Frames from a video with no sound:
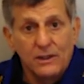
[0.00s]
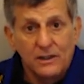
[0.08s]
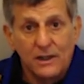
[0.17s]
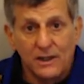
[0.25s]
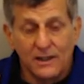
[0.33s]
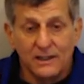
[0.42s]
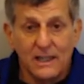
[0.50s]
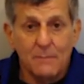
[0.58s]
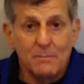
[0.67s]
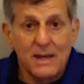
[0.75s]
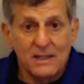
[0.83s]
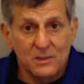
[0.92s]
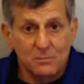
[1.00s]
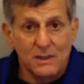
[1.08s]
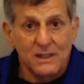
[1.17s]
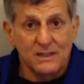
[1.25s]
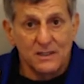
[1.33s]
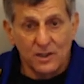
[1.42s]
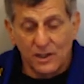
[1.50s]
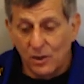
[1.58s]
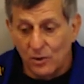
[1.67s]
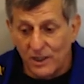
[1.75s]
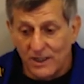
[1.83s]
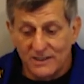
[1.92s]
That bet's based
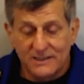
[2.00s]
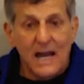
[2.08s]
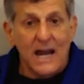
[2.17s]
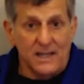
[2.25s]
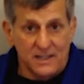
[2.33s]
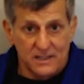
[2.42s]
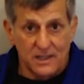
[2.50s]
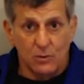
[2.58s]
on a size.